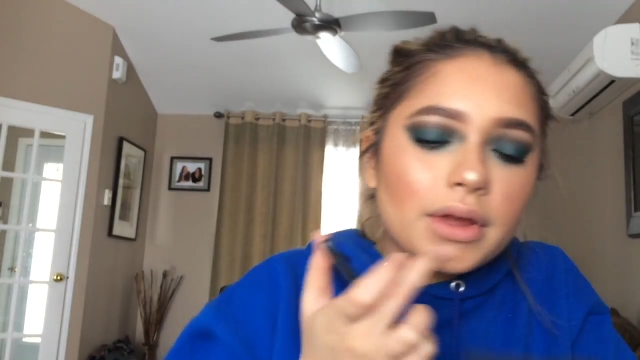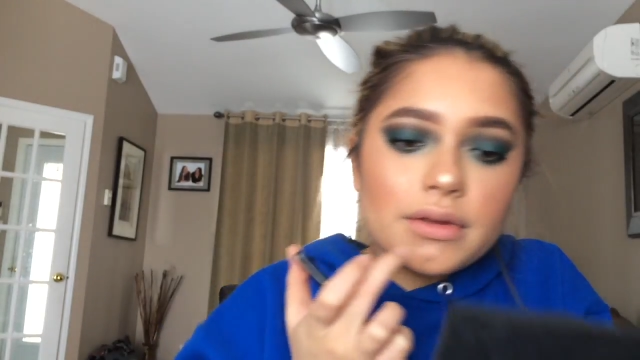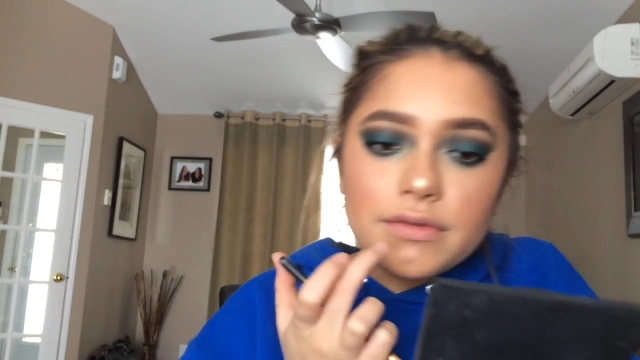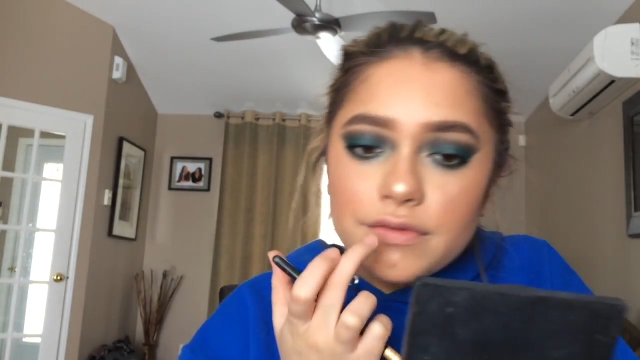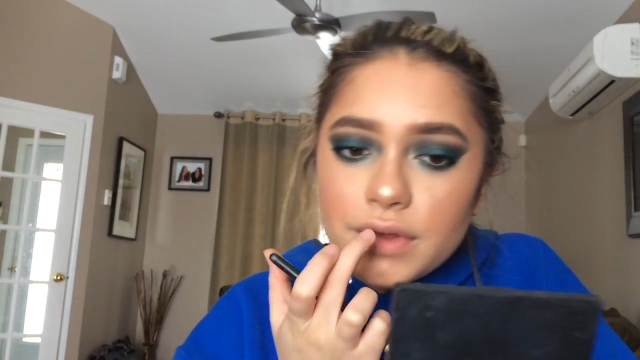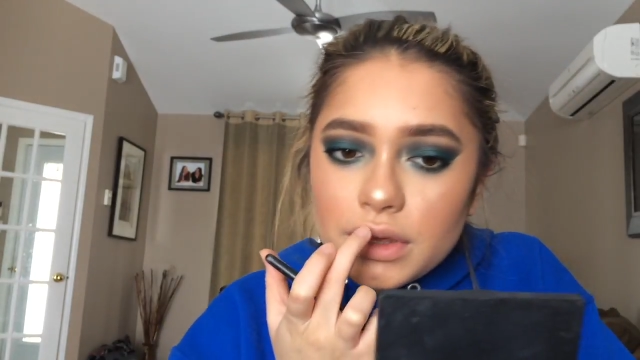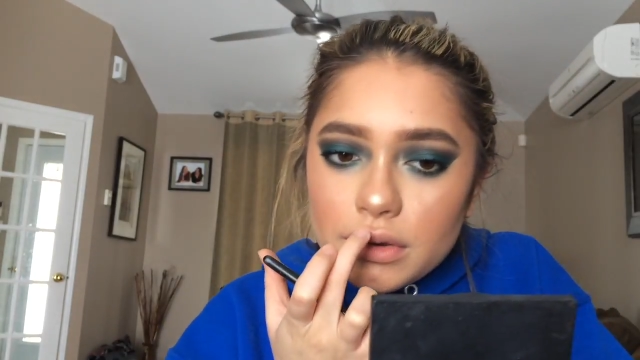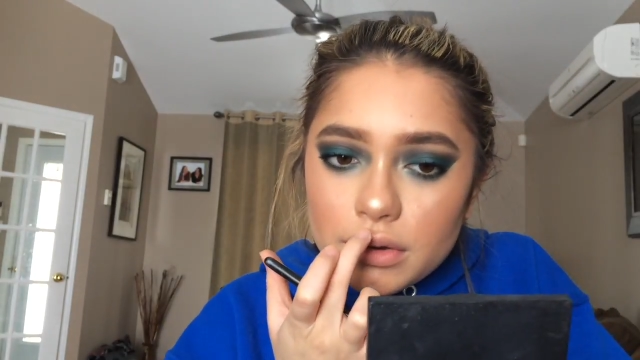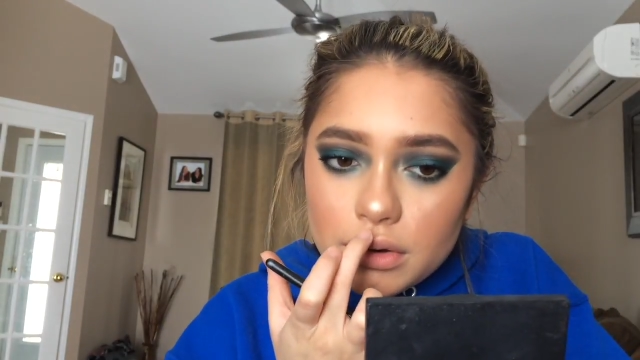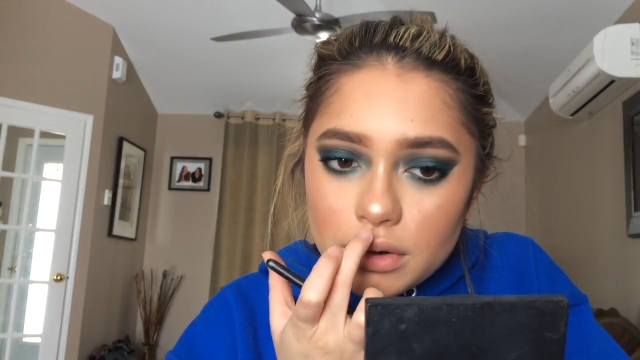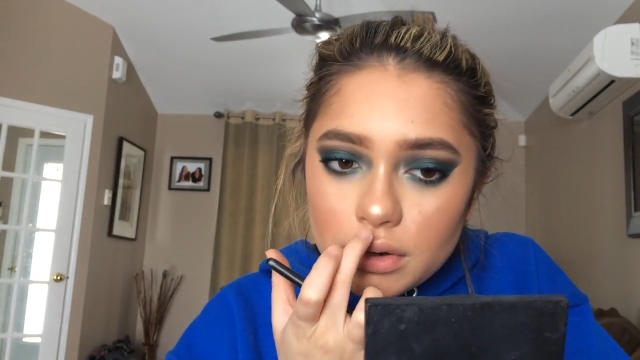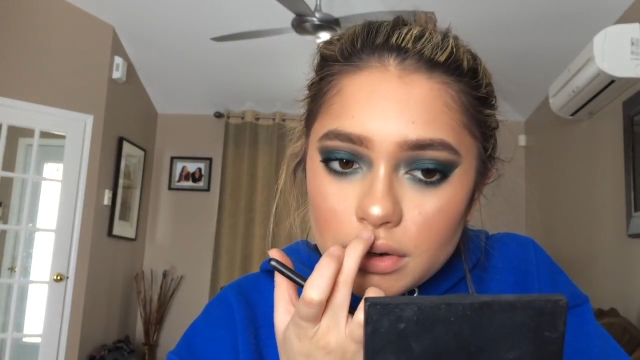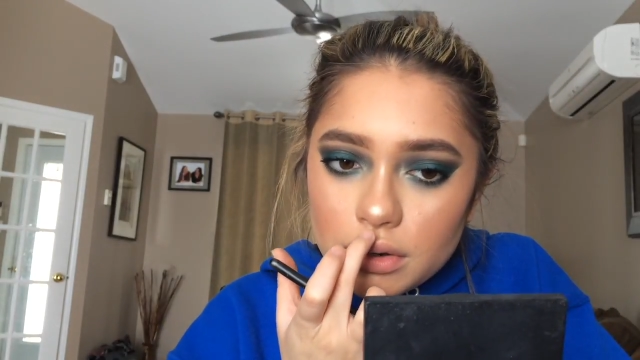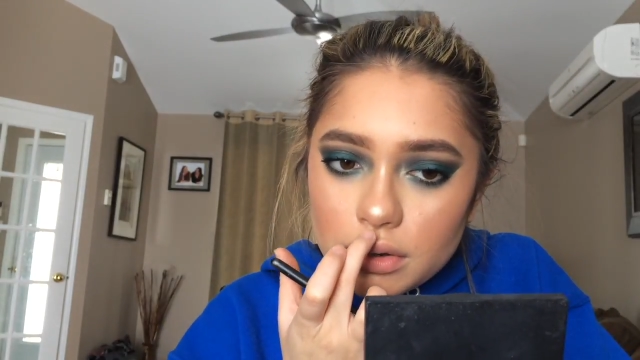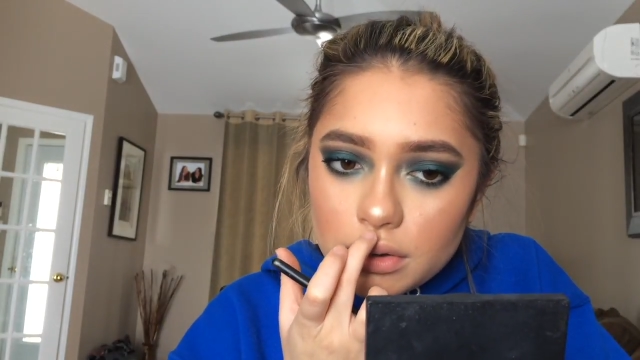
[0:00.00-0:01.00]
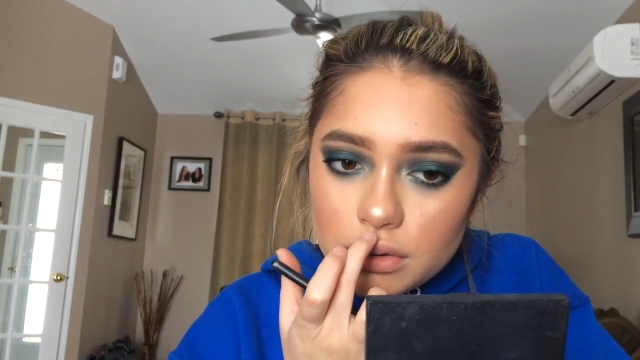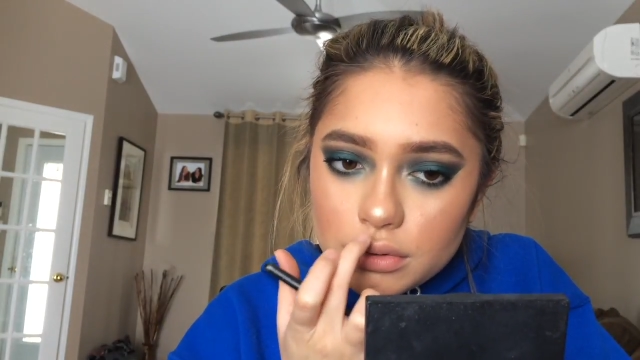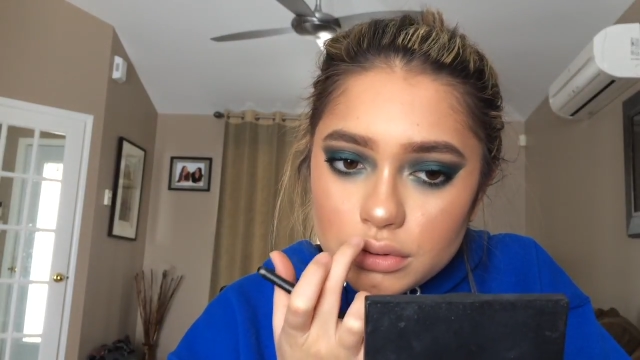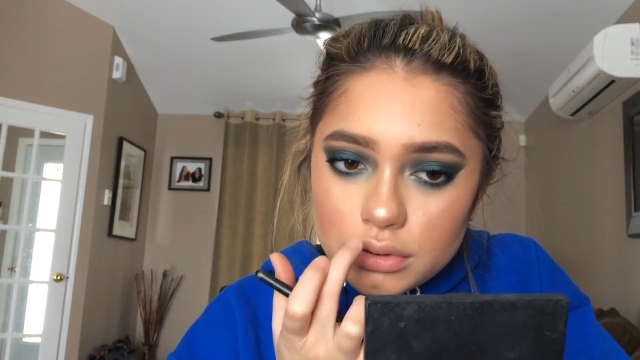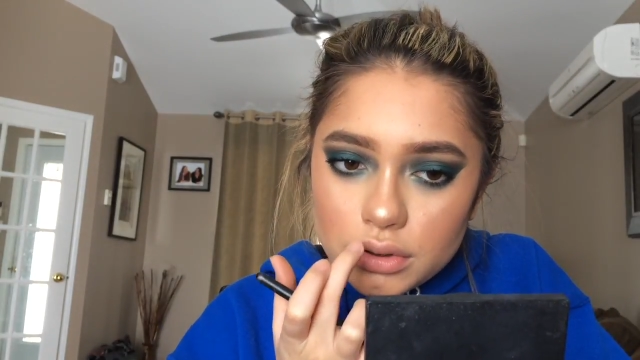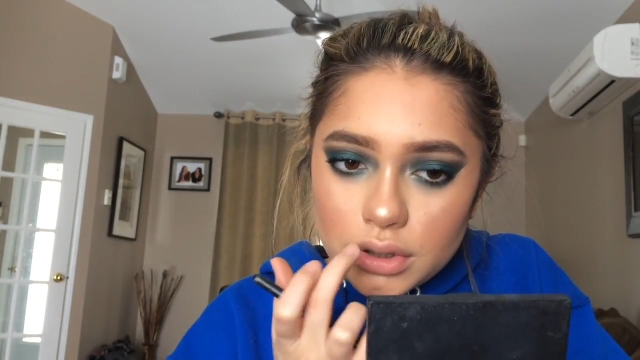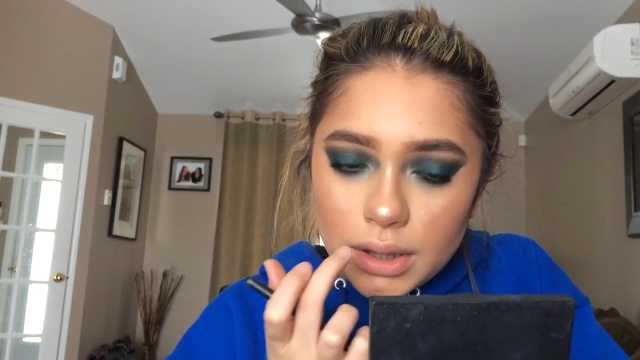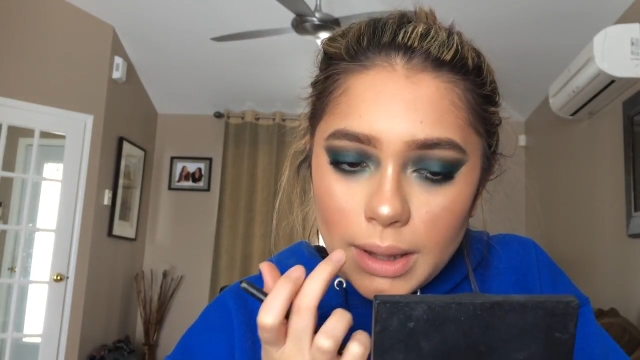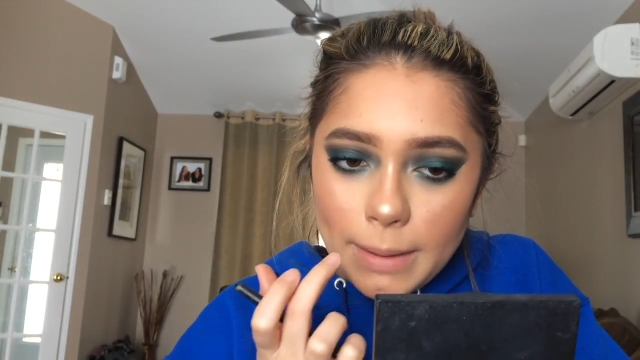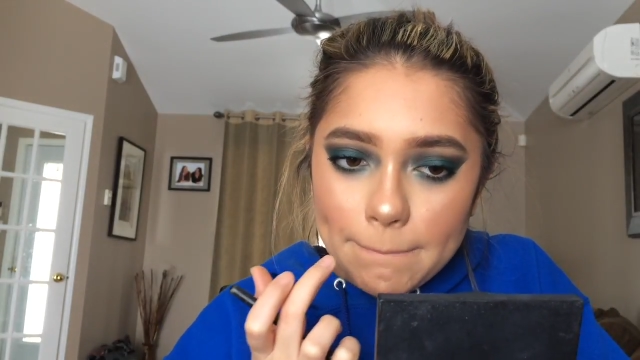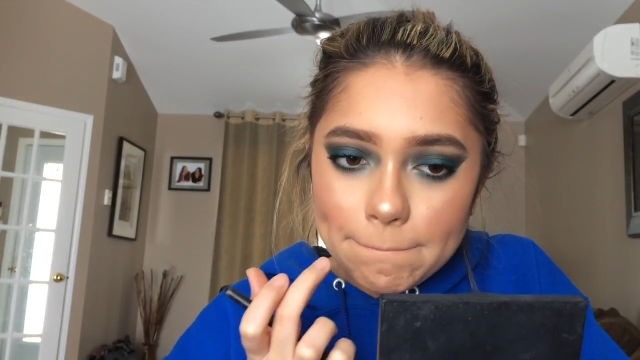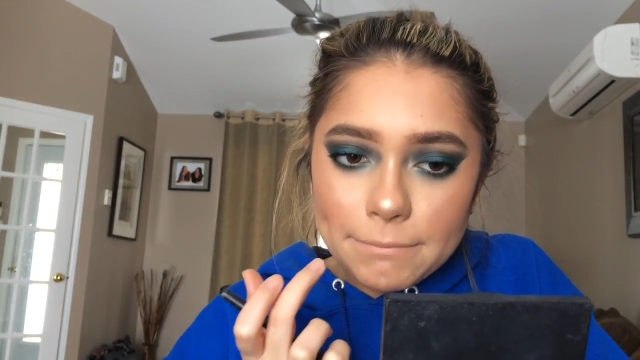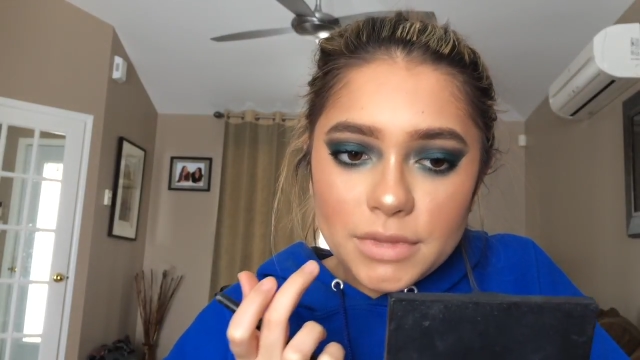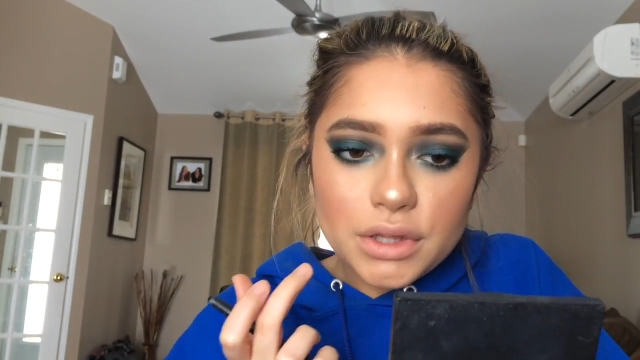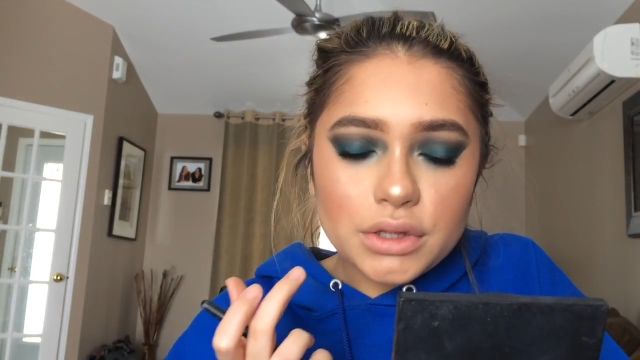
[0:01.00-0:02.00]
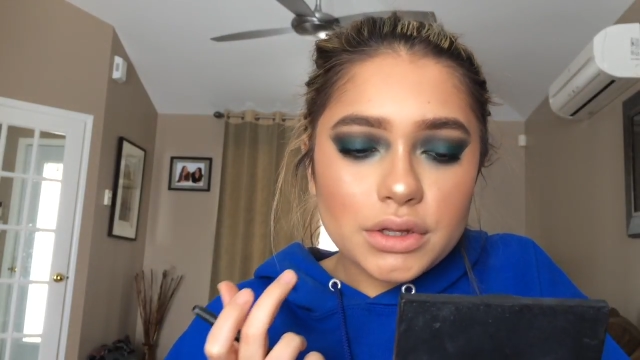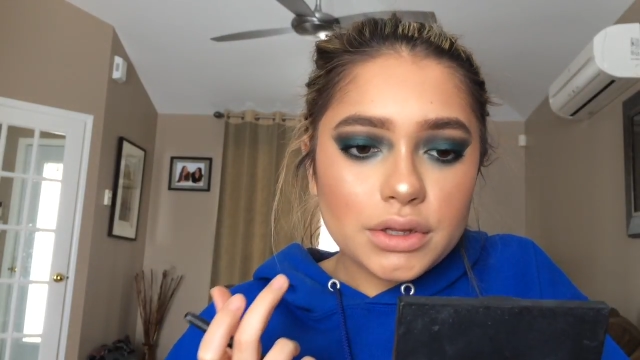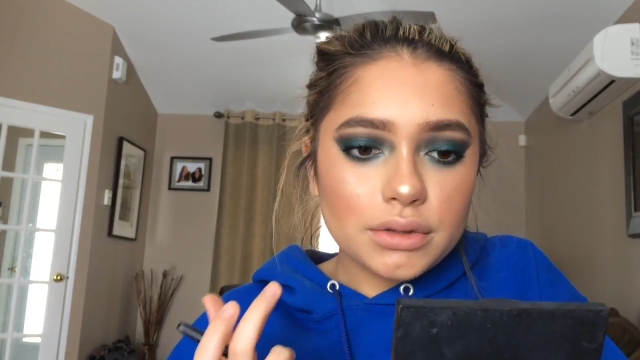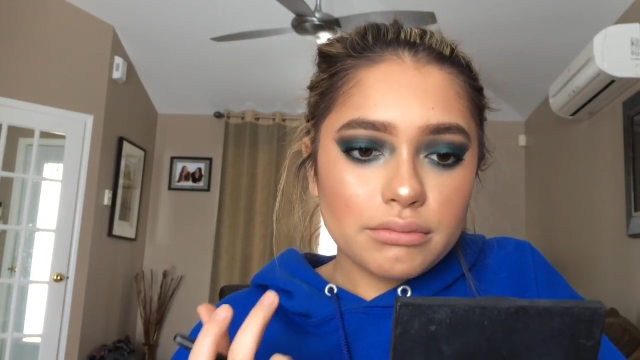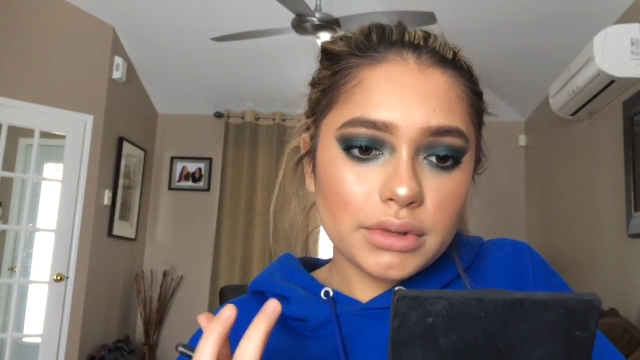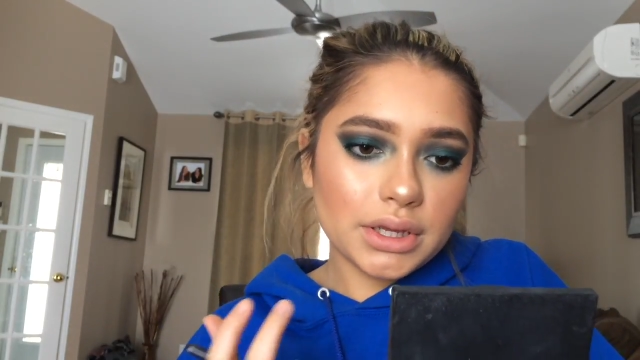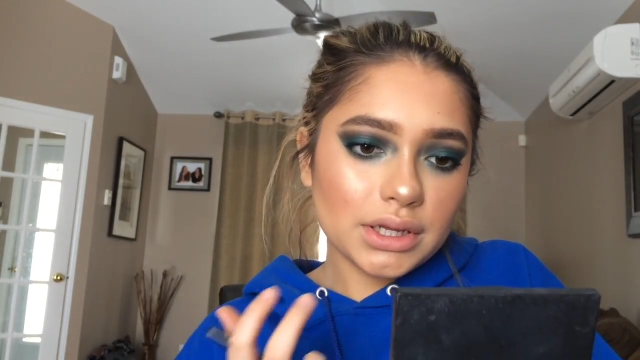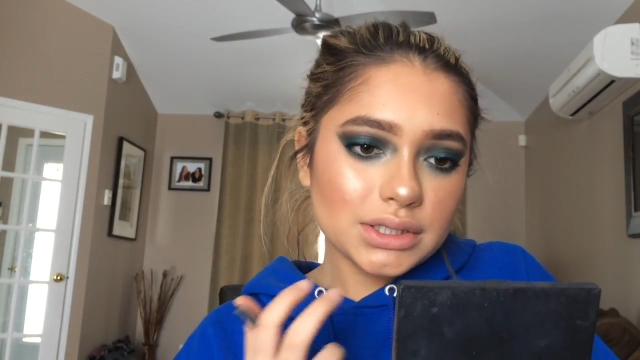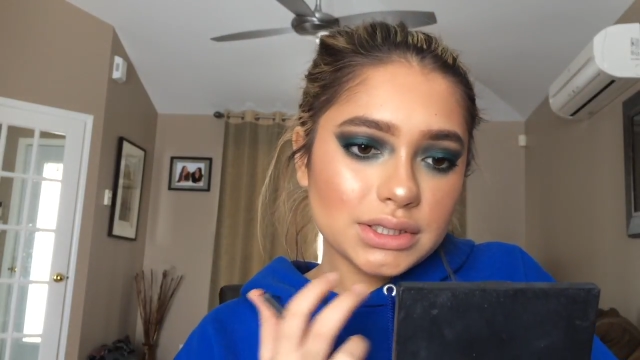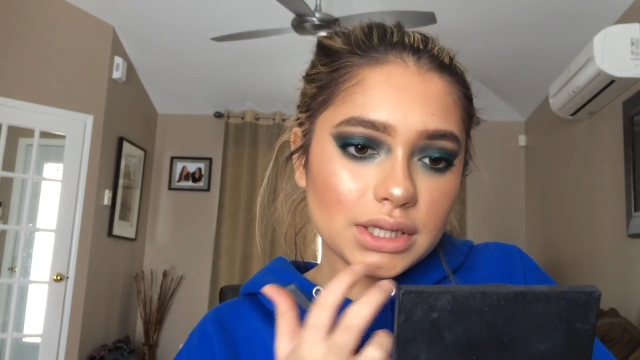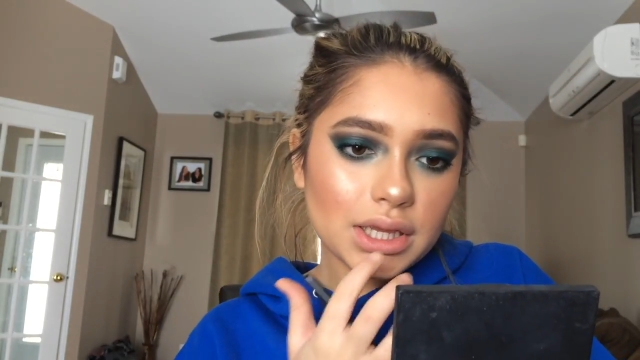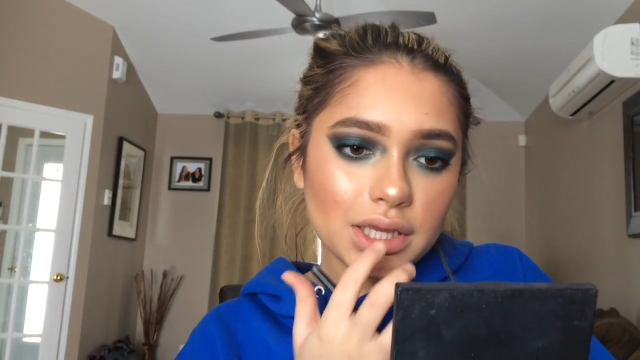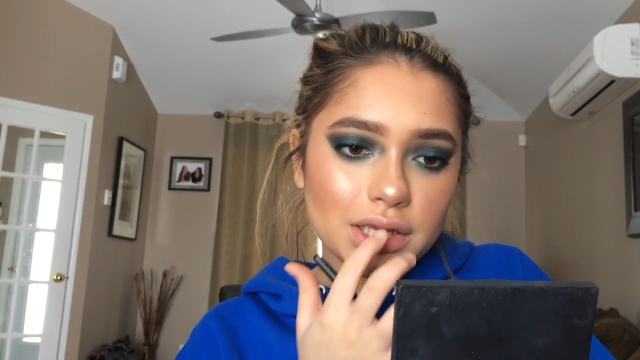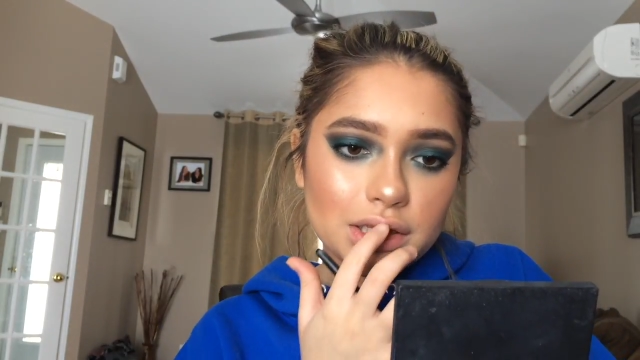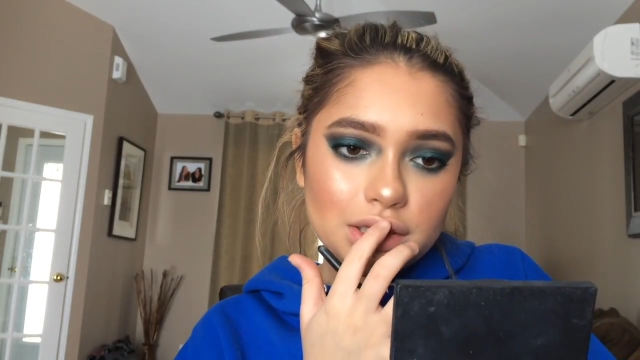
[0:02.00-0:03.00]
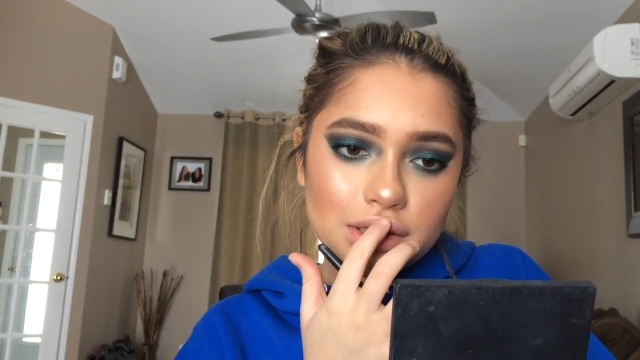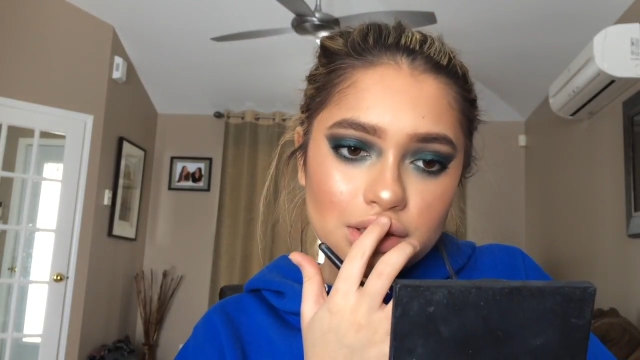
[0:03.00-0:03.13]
my finger. Because like,